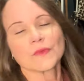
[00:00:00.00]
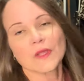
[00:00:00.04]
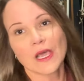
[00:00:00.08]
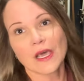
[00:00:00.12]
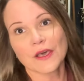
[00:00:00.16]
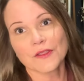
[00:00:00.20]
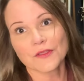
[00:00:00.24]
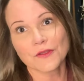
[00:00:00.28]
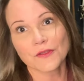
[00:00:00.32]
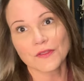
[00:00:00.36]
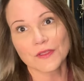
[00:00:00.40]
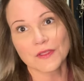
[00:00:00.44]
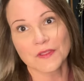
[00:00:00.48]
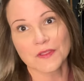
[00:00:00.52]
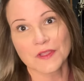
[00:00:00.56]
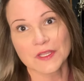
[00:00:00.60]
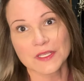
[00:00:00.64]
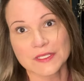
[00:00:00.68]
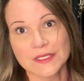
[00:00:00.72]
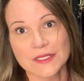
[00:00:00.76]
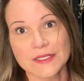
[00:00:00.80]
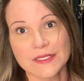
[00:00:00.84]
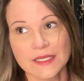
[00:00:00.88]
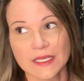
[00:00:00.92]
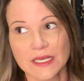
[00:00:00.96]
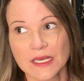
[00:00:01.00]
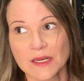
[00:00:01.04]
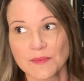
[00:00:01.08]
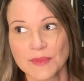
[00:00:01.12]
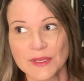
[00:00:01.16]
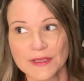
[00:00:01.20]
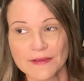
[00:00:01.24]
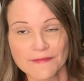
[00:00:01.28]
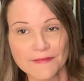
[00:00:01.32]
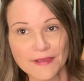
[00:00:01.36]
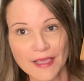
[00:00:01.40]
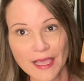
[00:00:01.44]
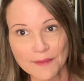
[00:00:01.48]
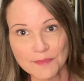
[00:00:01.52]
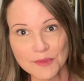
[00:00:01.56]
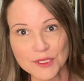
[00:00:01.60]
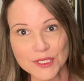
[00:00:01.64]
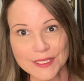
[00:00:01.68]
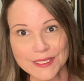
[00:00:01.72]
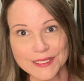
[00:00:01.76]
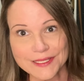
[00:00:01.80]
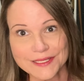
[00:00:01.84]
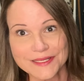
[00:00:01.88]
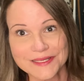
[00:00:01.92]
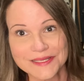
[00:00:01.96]
other than this is going to be
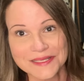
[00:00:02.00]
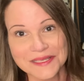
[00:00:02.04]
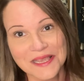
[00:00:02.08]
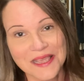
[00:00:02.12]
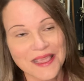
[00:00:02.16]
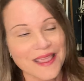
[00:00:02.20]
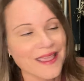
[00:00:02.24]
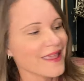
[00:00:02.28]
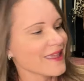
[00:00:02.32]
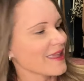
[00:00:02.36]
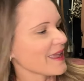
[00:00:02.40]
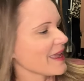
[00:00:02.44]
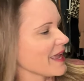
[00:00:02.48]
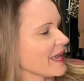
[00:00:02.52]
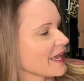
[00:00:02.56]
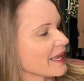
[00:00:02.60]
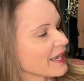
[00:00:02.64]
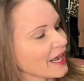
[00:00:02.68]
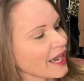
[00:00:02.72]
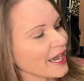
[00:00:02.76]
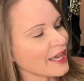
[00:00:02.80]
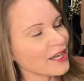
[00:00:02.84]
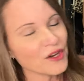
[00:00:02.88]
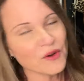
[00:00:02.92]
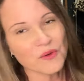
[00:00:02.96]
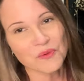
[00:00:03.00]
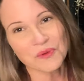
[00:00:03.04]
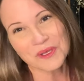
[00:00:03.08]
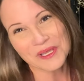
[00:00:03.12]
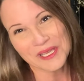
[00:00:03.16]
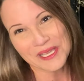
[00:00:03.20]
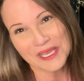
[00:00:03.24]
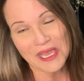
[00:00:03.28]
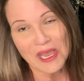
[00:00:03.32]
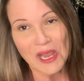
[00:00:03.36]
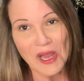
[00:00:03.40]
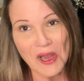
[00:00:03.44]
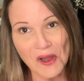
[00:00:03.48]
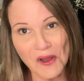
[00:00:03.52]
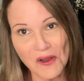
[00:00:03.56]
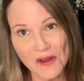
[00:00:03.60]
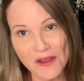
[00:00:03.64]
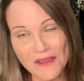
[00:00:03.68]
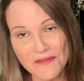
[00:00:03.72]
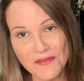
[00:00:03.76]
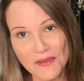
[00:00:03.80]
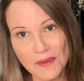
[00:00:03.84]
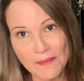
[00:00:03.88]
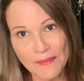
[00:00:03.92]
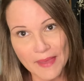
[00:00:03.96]
fabulous. And I don't really care
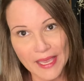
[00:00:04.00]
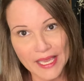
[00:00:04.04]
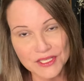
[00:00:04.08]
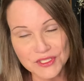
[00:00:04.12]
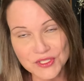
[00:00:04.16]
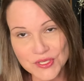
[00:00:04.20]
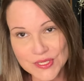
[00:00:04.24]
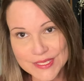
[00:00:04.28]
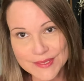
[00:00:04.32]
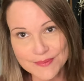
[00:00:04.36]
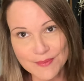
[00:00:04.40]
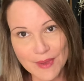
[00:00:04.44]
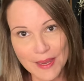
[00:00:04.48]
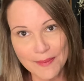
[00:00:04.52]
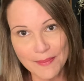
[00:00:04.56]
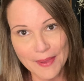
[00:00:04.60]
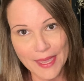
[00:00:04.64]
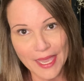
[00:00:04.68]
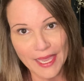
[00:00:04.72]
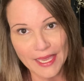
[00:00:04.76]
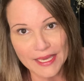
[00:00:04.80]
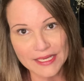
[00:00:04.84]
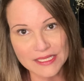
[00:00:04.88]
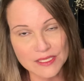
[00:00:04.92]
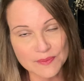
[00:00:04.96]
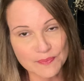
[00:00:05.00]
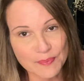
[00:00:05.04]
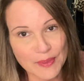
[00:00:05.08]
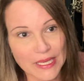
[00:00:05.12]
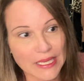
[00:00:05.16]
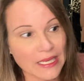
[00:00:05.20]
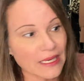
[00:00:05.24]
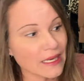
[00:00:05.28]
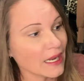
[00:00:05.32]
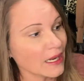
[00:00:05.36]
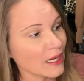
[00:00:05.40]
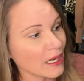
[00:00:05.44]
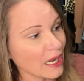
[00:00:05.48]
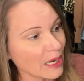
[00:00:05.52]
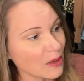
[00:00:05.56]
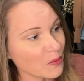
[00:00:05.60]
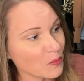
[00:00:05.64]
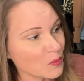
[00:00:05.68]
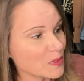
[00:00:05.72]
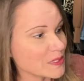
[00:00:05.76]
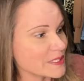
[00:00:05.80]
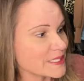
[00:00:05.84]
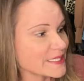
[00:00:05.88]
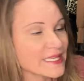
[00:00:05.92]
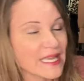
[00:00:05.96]
if it matches my bags, but I
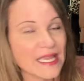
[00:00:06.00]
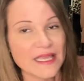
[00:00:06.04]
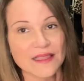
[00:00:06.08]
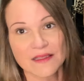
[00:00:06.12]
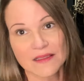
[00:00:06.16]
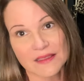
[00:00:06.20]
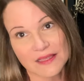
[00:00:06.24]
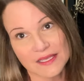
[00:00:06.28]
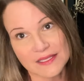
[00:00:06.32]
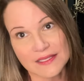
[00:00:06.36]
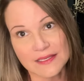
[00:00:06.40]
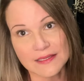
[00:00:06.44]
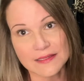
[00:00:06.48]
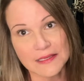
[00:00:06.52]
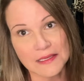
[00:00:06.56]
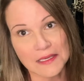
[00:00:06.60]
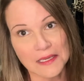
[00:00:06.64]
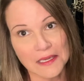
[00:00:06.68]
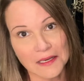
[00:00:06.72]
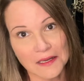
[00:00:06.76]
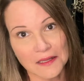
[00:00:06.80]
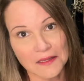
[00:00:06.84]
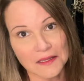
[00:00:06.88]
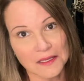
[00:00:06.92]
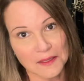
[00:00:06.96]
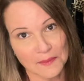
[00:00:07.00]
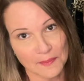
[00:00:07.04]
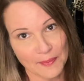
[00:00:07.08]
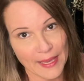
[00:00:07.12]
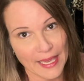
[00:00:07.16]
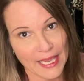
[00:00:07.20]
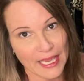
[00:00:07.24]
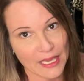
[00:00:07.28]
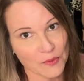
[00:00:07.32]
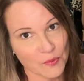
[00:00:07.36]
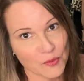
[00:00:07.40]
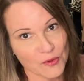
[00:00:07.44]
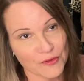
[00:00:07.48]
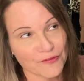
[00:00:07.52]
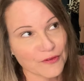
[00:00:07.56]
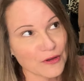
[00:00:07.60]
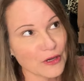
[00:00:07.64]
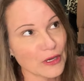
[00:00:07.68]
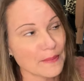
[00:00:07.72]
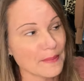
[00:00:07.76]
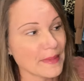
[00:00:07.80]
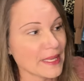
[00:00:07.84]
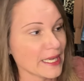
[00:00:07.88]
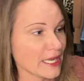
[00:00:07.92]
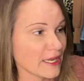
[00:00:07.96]
will say that this isn't going to look bad with
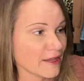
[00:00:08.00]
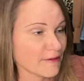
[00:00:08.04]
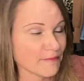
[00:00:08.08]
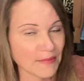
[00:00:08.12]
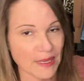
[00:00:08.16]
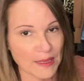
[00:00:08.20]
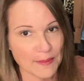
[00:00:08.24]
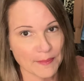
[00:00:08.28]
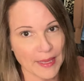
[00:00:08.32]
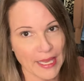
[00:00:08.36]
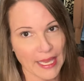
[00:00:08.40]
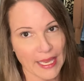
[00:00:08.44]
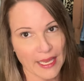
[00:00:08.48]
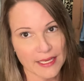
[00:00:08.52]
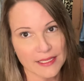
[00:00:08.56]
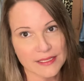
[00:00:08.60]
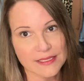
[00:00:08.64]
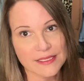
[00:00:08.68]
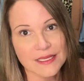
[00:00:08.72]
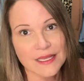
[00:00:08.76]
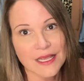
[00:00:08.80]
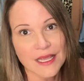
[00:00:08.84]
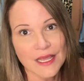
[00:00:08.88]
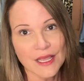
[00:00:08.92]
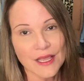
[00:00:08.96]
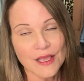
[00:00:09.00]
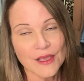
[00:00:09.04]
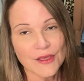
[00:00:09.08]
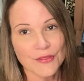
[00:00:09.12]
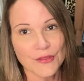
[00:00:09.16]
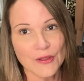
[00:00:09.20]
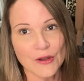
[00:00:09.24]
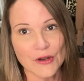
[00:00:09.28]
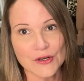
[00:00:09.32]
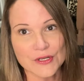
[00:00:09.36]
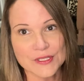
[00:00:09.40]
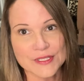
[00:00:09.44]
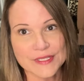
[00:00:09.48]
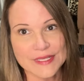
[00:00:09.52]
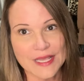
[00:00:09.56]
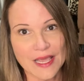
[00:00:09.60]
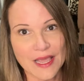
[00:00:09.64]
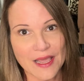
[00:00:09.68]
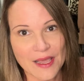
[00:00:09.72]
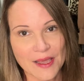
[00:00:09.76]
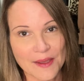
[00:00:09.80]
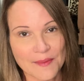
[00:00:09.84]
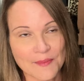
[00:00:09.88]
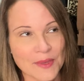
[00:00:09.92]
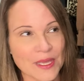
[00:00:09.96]
very many of my bags. There are
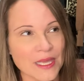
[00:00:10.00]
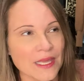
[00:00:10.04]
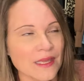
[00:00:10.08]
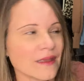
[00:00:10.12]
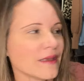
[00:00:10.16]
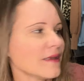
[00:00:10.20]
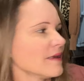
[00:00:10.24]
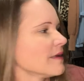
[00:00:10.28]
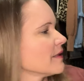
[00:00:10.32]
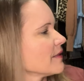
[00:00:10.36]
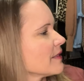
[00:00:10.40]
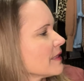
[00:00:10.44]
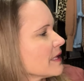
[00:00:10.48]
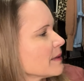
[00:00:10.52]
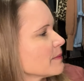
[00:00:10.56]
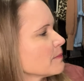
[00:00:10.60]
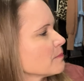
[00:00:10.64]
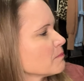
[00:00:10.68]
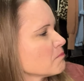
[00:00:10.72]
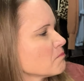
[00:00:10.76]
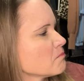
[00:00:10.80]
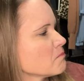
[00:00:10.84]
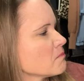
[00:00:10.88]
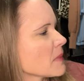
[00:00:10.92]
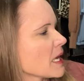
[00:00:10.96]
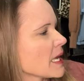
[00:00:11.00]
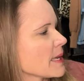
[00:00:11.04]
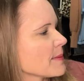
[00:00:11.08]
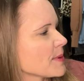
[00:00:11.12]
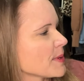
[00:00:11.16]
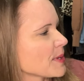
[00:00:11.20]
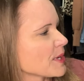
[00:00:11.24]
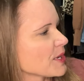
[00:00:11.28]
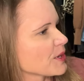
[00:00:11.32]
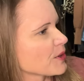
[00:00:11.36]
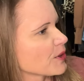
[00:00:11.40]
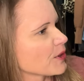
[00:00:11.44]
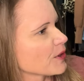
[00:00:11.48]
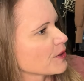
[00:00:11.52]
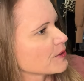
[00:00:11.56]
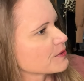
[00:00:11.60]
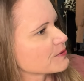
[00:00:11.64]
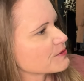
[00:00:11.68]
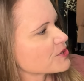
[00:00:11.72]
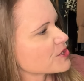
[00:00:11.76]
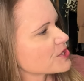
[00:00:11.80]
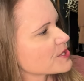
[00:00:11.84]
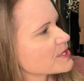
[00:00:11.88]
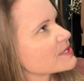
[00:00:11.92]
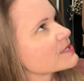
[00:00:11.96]
some that maybe are
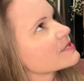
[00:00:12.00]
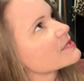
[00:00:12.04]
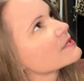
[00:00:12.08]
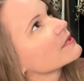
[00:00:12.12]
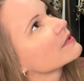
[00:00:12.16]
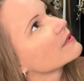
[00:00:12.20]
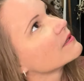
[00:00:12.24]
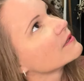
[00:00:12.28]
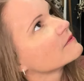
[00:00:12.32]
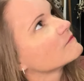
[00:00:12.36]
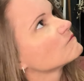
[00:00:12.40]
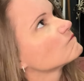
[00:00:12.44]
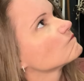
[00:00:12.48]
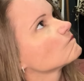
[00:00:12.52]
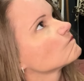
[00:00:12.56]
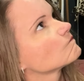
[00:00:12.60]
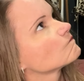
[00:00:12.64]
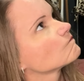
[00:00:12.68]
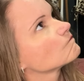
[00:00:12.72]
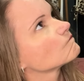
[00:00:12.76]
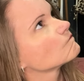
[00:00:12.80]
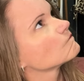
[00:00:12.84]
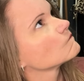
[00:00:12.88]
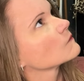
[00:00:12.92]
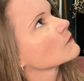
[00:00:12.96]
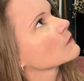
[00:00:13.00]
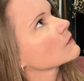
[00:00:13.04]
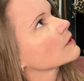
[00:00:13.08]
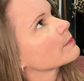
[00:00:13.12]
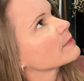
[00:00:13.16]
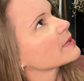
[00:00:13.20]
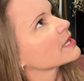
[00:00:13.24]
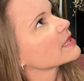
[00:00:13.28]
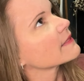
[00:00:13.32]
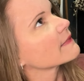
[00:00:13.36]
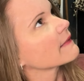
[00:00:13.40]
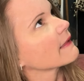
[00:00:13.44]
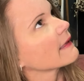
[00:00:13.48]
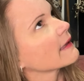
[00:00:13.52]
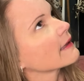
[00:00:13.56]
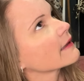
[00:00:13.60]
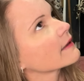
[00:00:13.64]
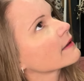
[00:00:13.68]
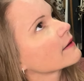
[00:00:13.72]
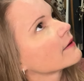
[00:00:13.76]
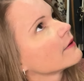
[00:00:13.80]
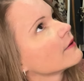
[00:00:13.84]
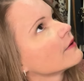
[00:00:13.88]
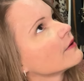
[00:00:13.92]
just Hmm, let me think.